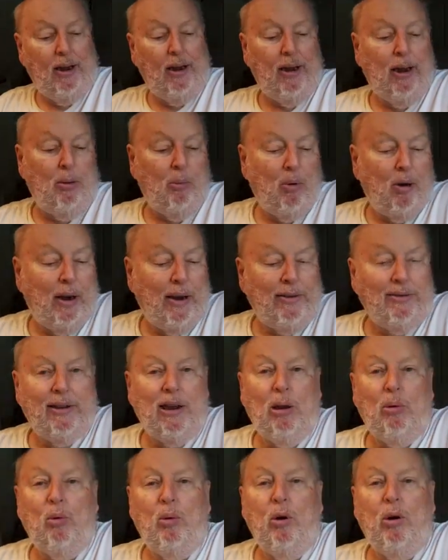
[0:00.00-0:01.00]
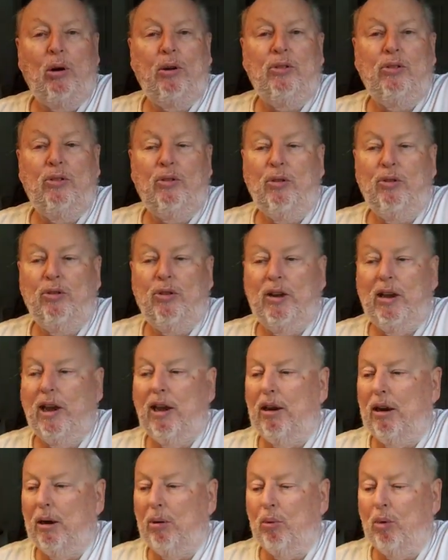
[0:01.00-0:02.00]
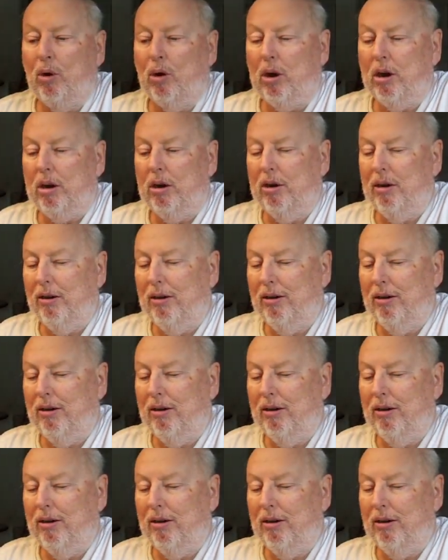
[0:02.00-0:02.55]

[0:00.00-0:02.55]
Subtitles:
And when I say works, you see how I work.